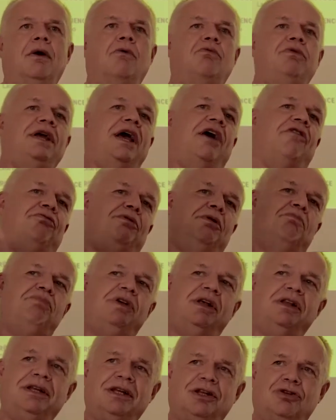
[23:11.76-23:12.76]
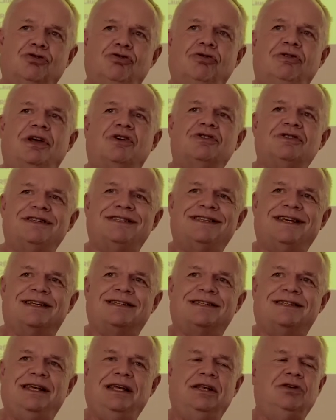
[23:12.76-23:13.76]
We have been building in
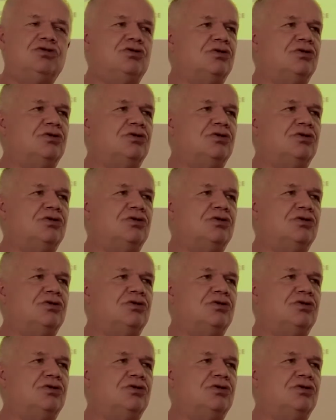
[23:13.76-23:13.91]
2016